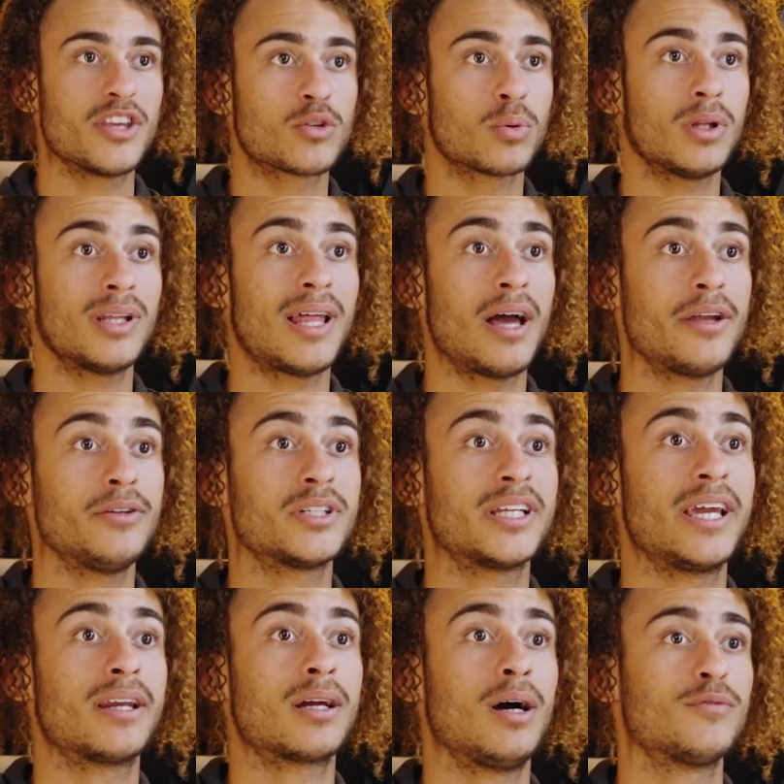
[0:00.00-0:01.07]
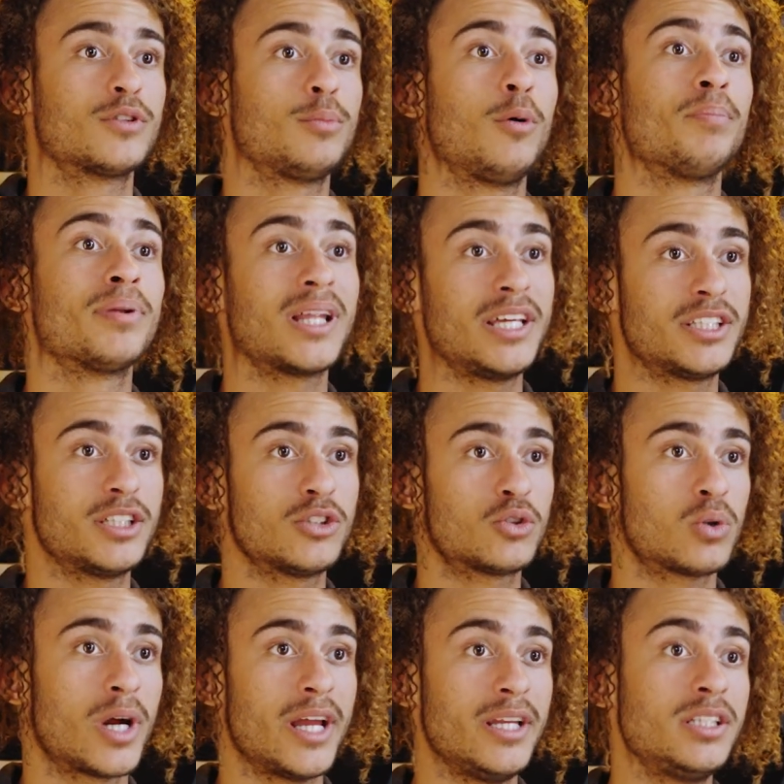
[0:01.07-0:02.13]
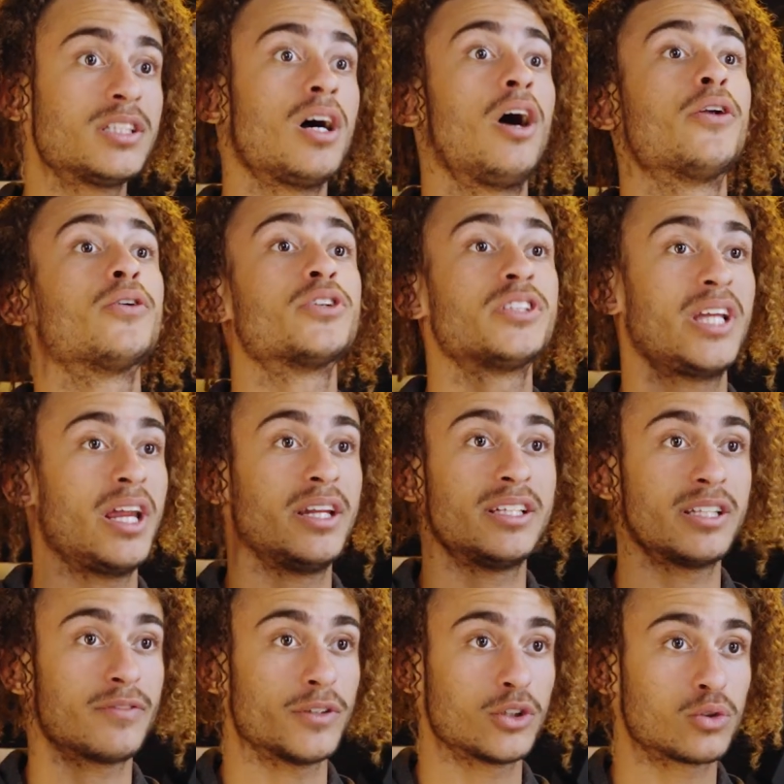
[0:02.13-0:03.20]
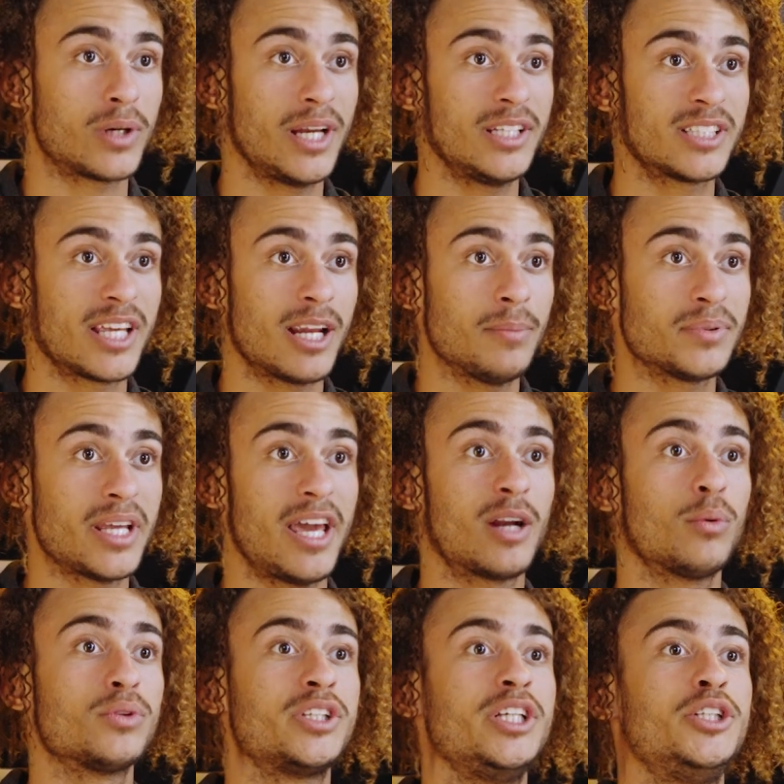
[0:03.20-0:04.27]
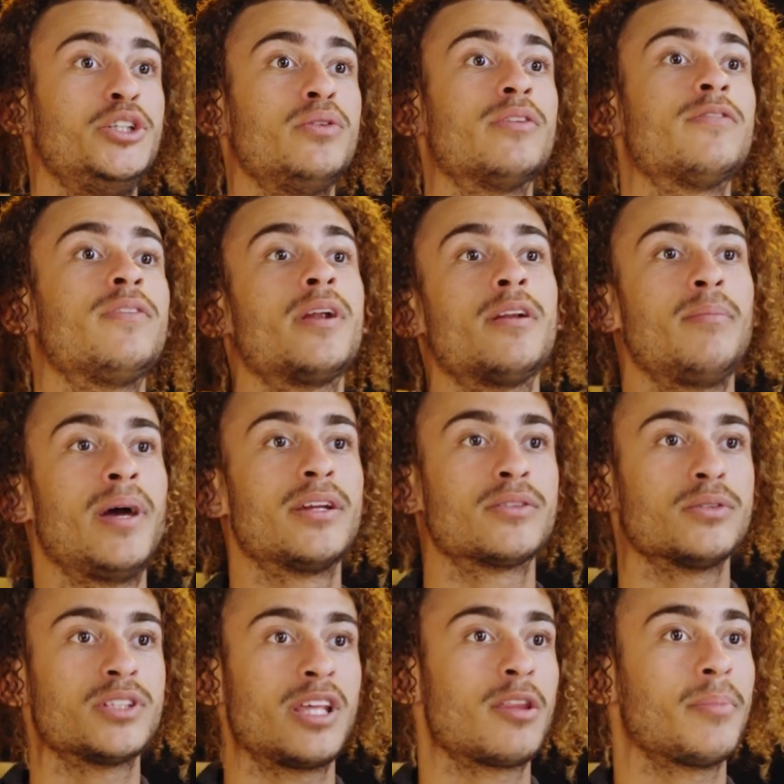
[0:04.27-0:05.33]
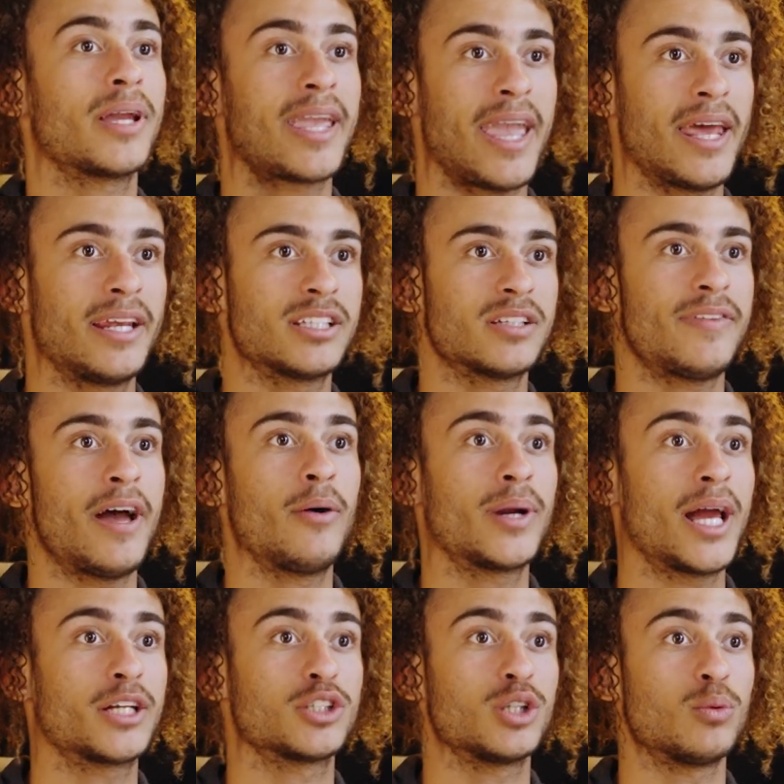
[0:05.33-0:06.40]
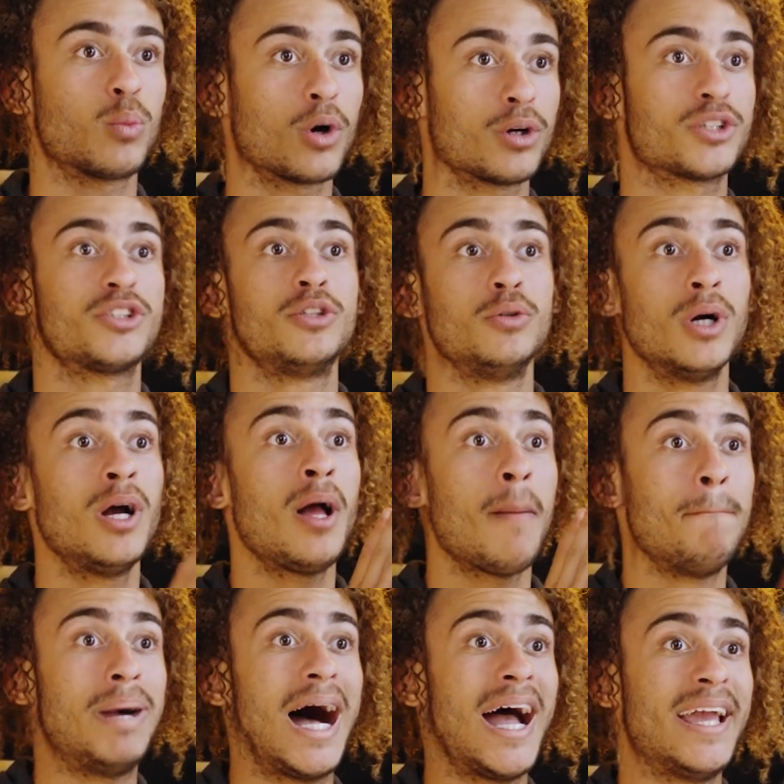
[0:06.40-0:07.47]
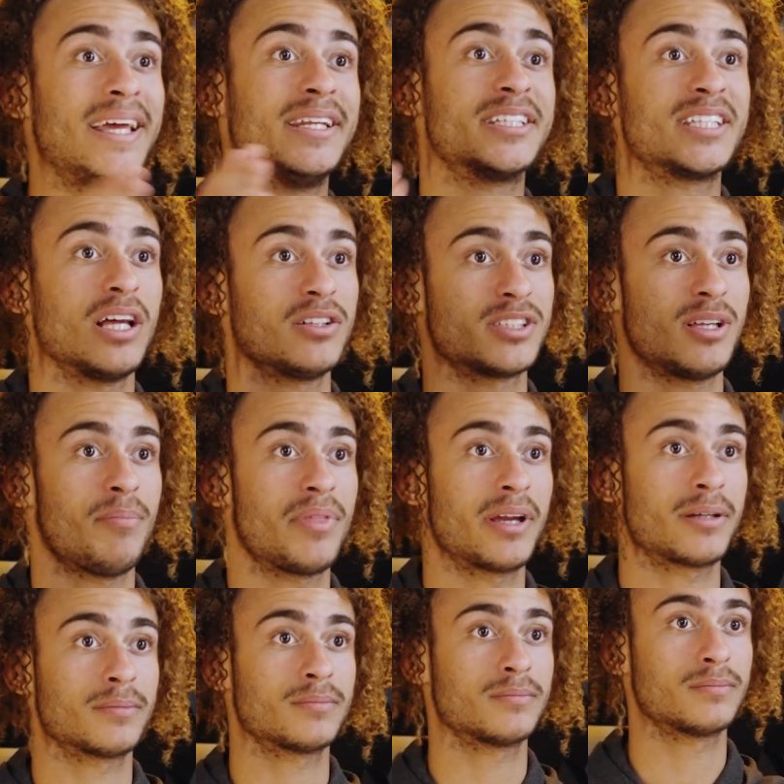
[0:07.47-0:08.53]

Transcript: This will allow you to get comfortable placing trades, understanding different trade setups, and it will teach you the fundamentals and the mechanics of how it actually works to buy and sell something.